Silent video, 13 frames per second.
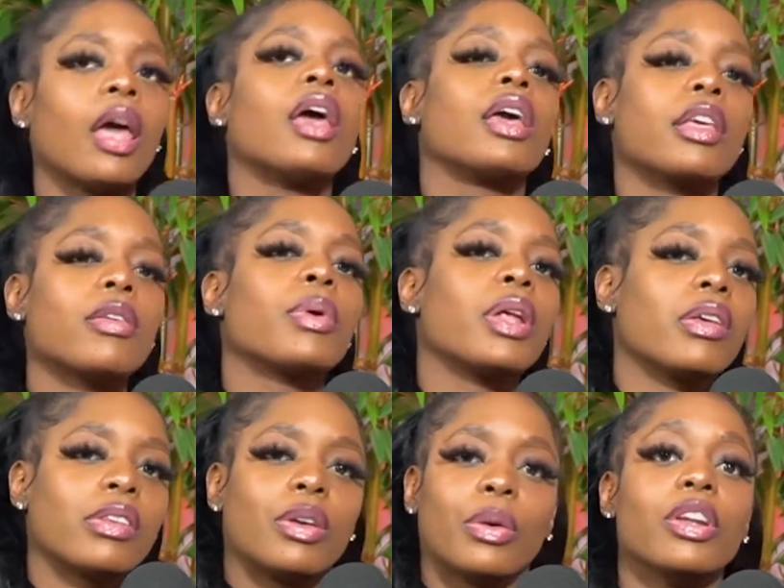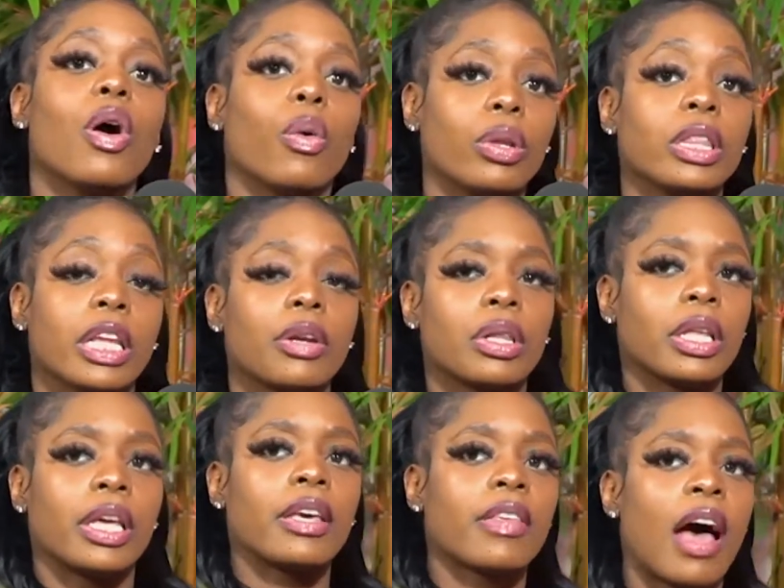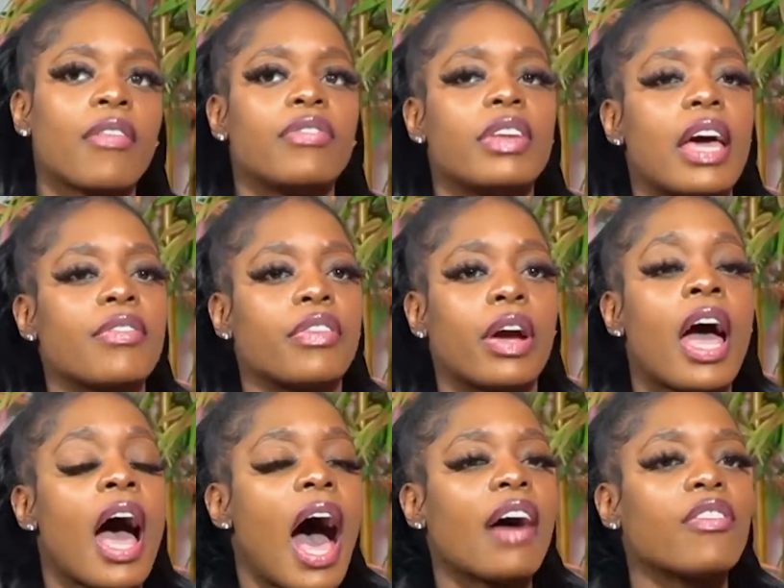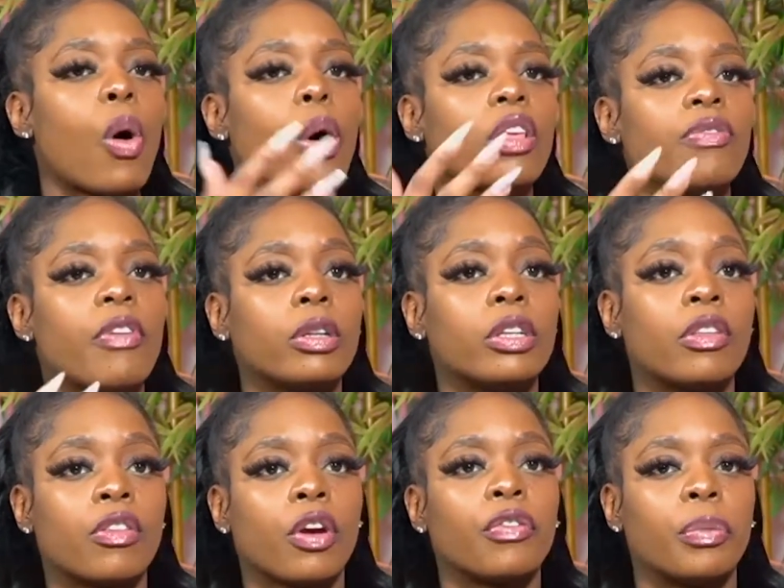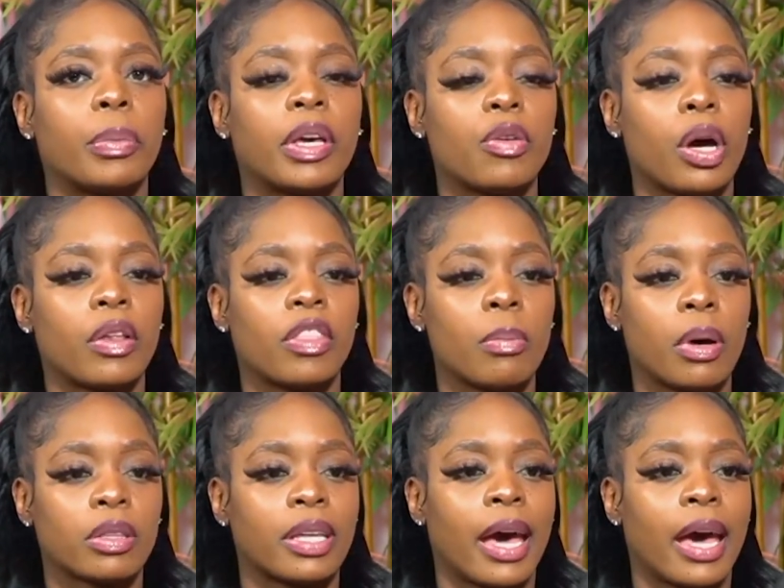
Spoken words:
someone else to do it. No, literally, because I've always felt deserving, because you got to think about the